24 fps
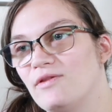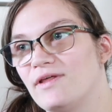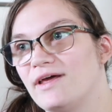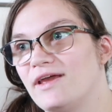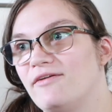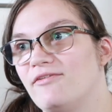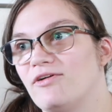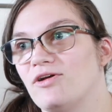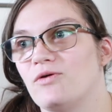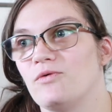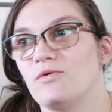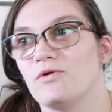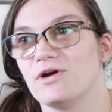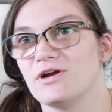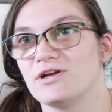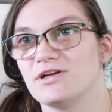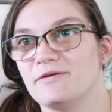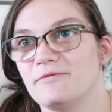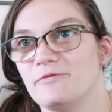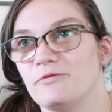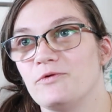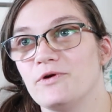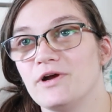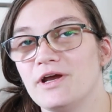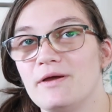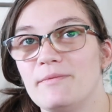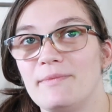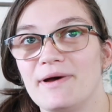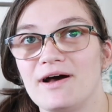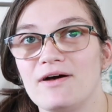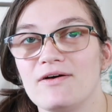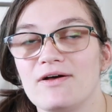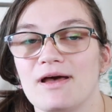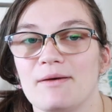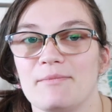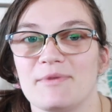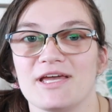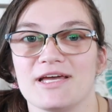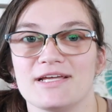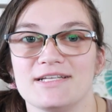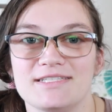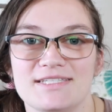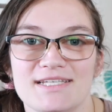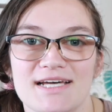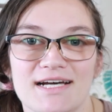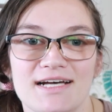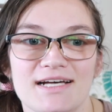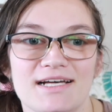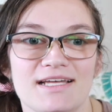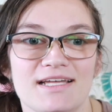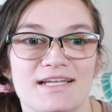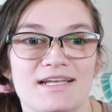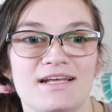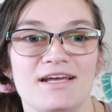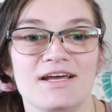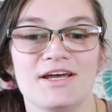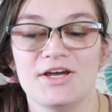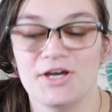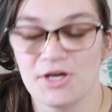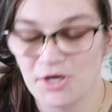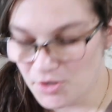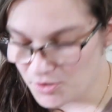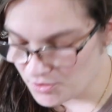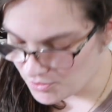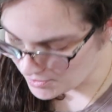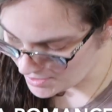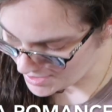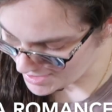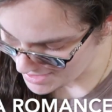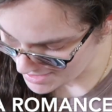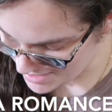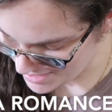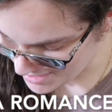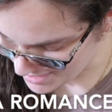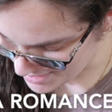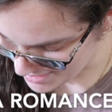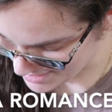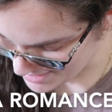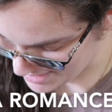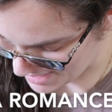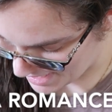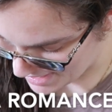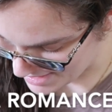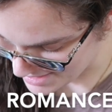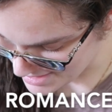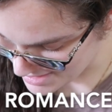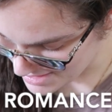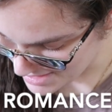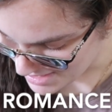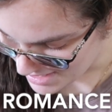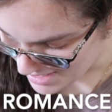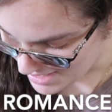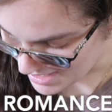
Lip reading: that you gotta worry about coming undone or anything like that.